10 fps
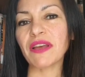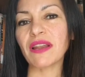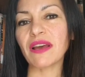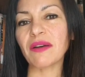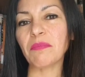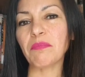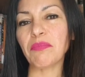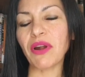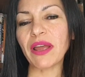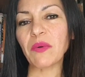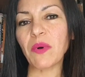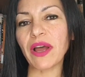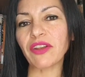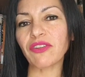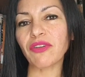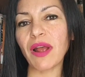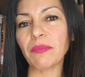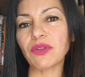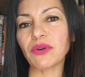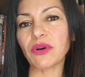feel a bright white
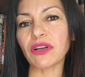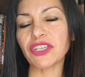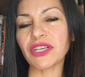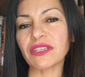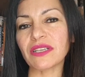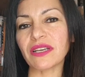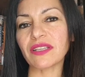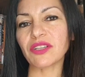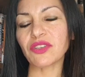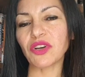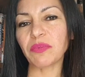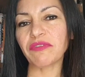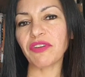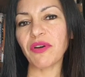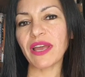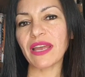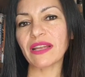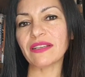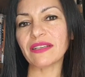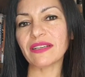trap door shutting at the top of your
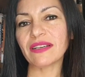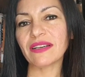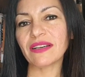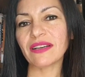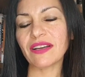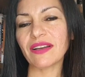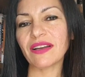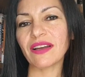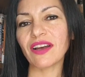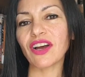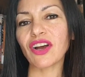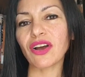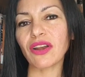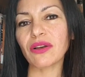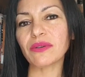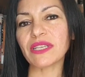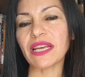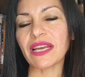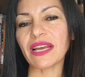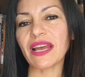head,
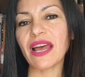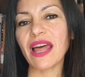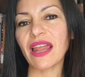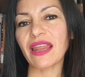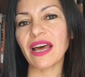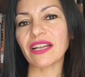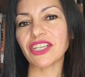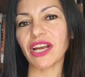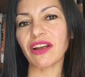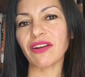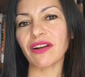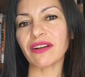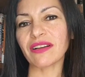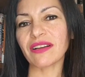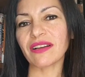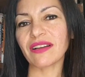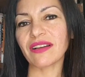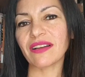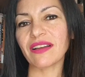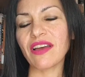closing that chakra.
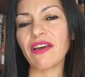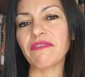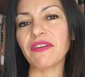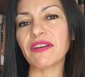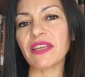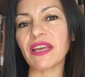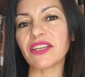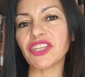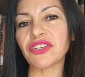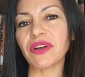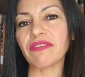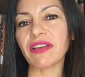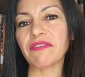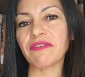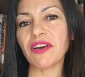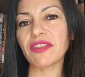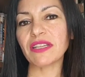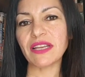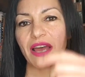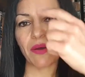Feel the energy traveling
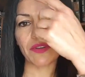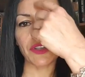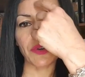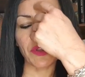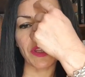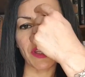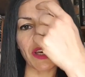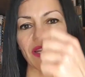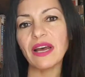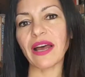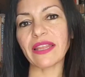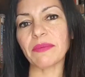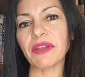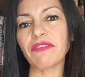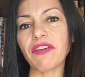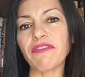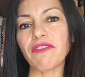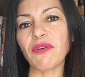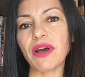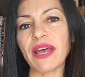further down to your third eye in the middle of
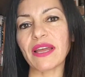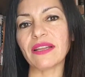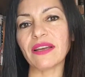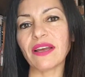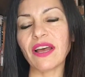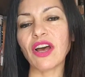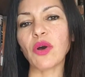your forehead,